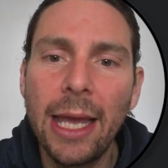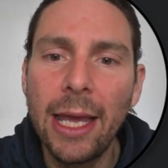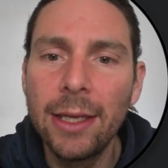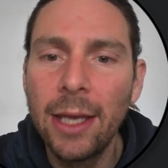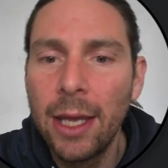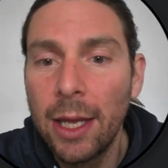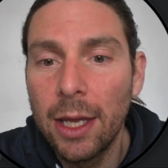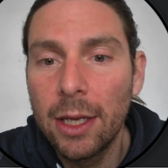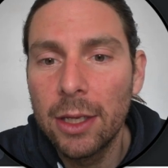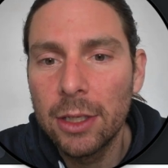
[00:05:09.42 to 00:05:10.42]
a a
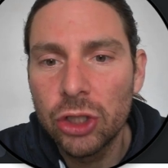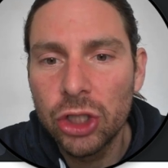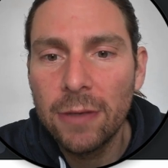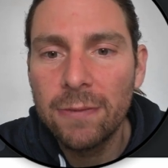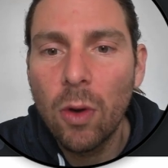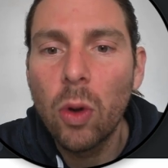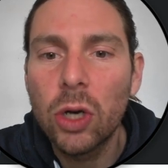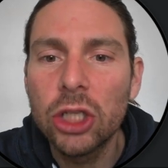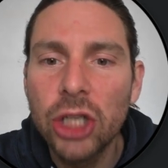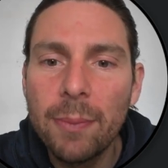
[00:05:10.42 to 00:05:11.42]
uh, GIF or a
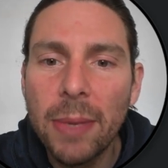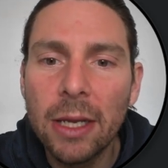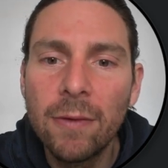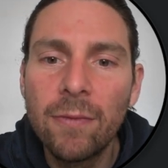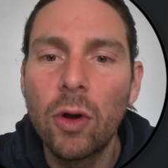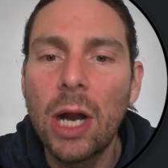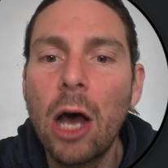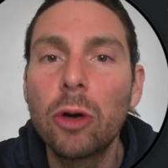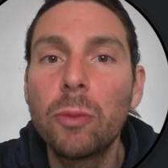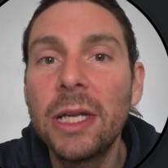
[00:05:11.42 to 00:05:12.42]
JPEG for
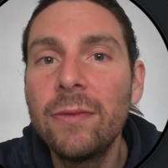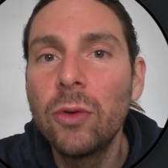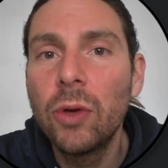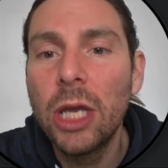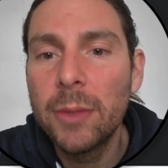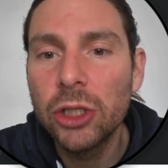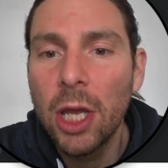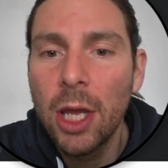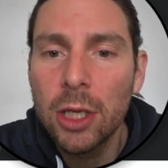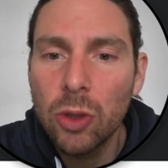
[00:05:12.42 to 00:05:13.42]
our preview image.
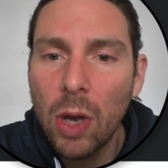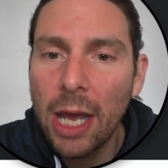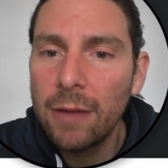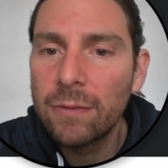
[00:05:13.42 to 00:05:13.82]
So I have